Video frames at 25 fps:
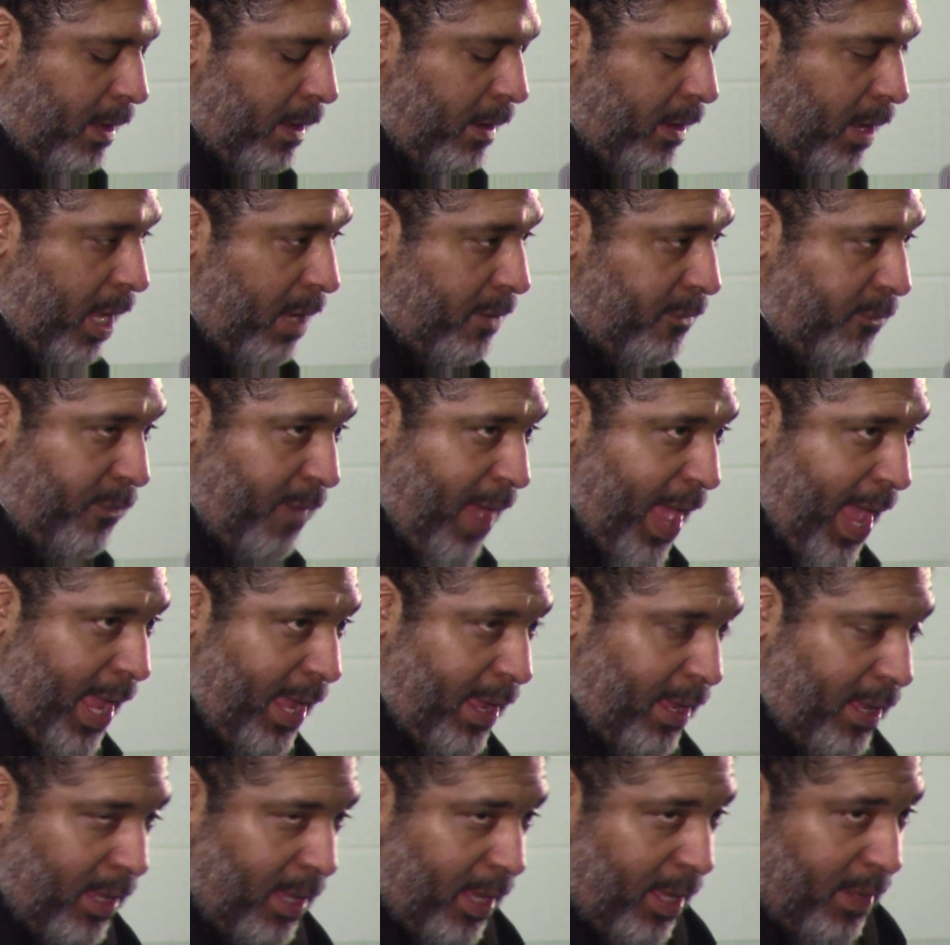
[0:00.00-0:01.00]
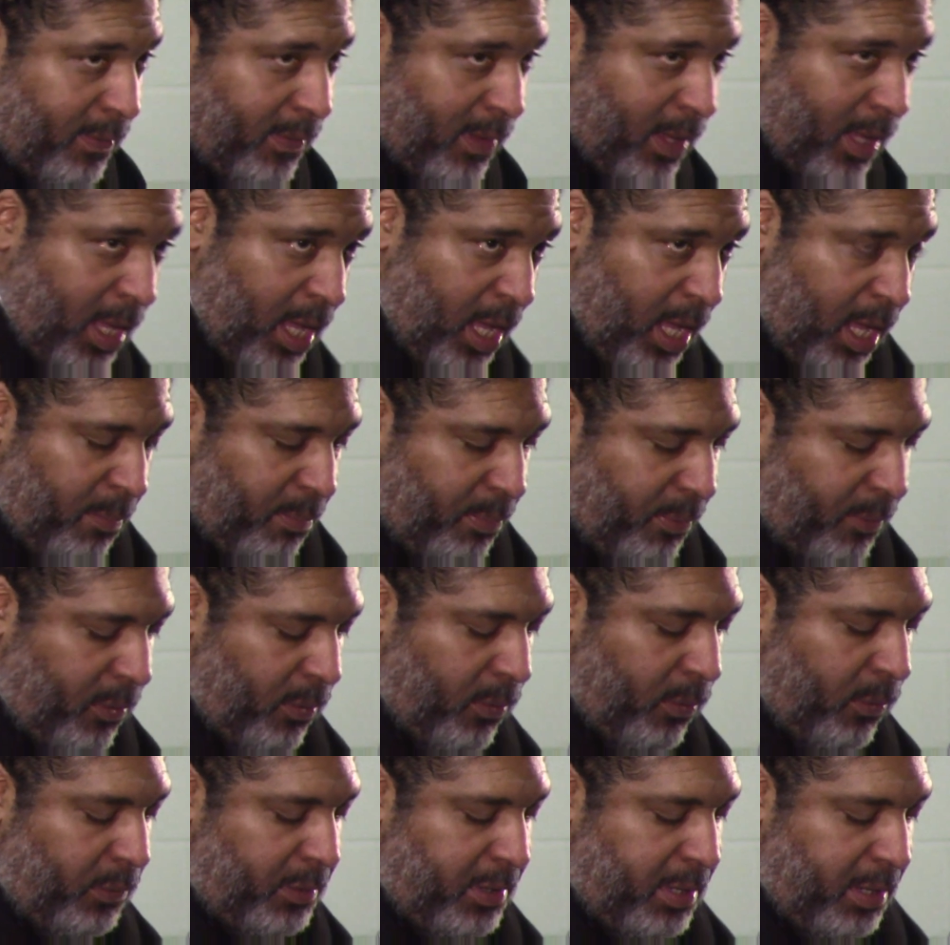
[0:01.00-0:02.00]
In fact, in the
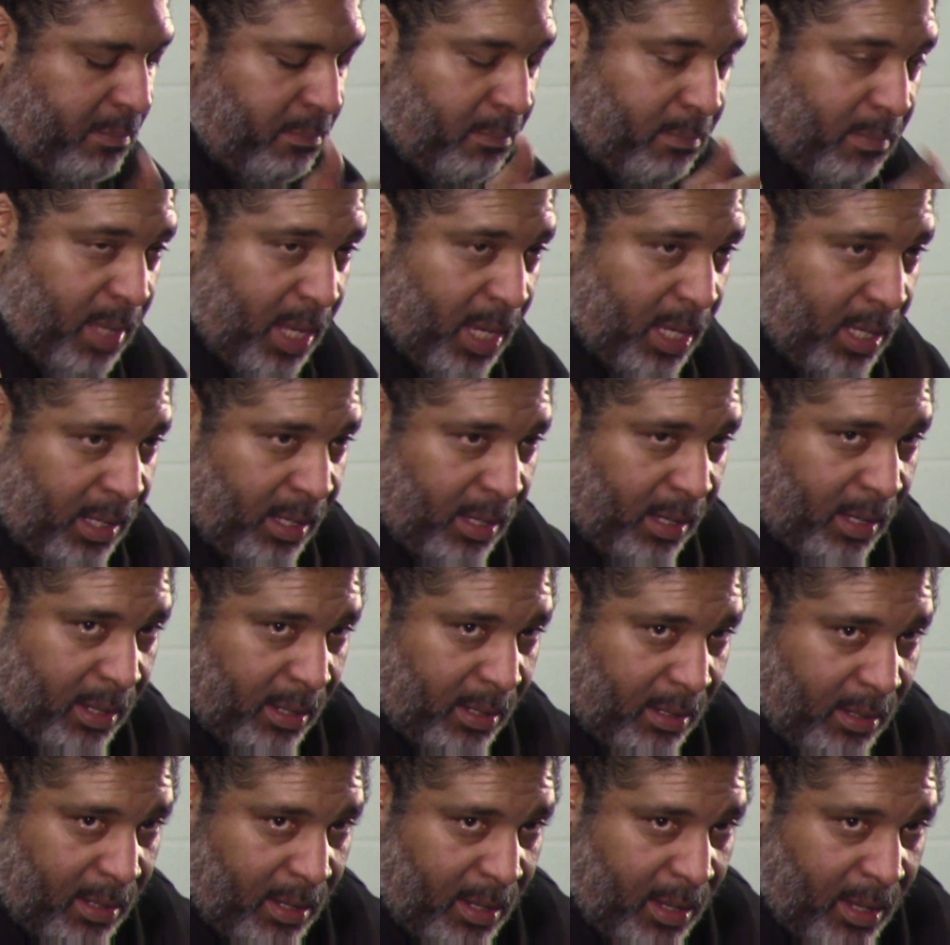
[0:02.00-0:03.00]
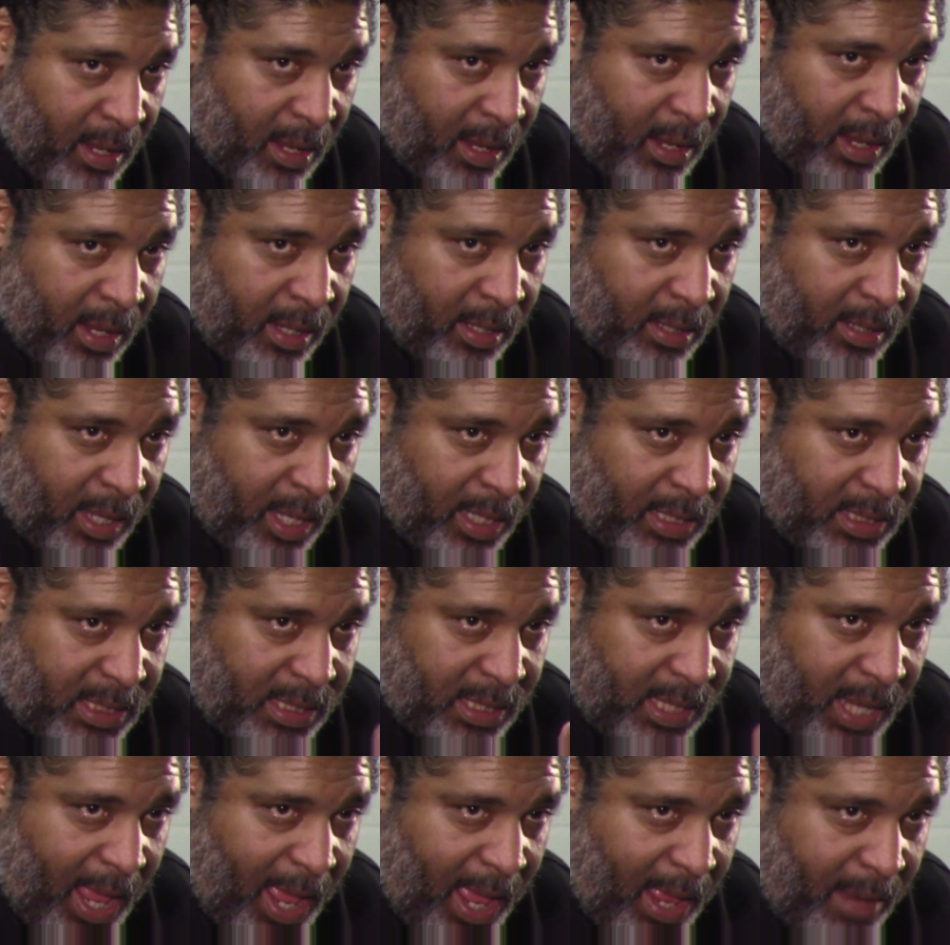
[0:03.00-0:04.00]
Hebrew, dominion
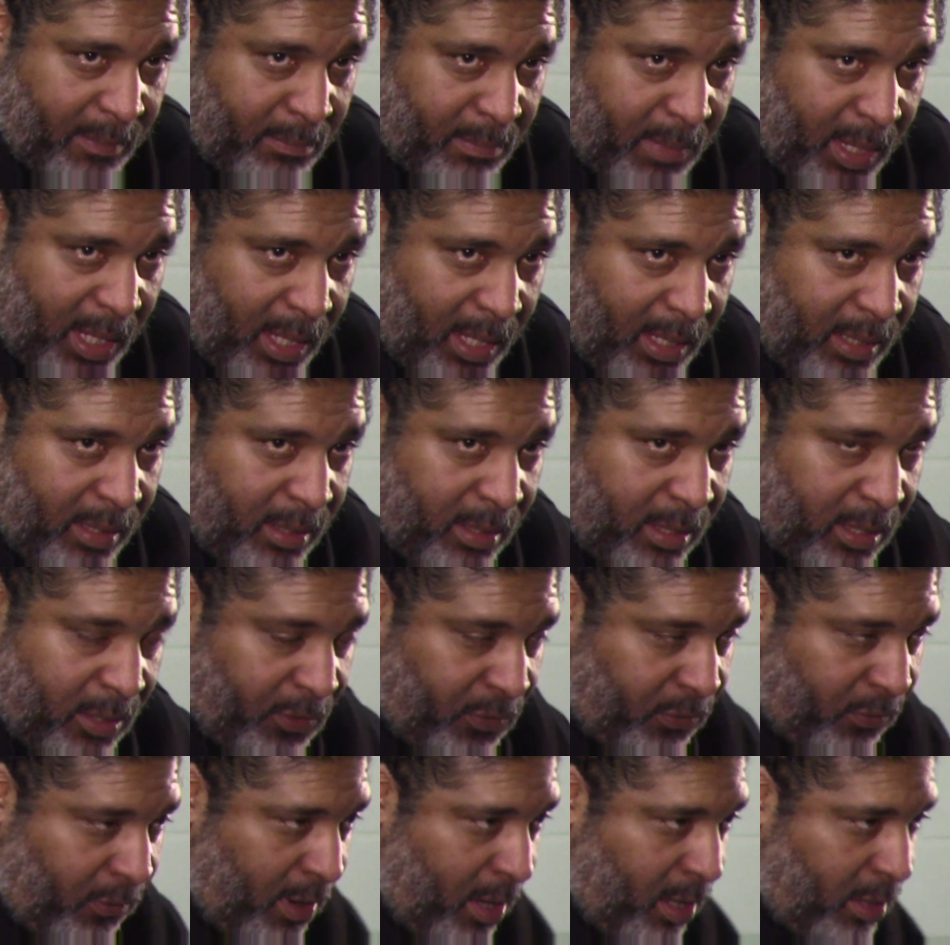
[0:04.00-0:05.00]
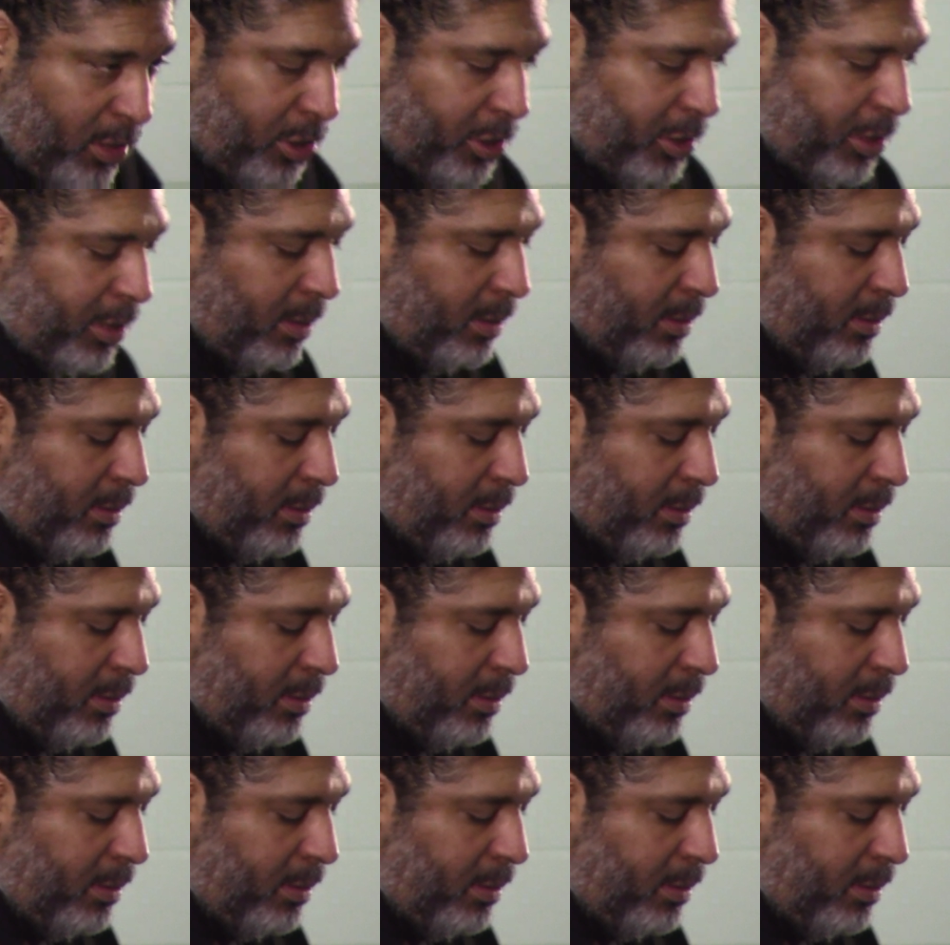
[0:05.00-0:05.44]
does not mean destruction.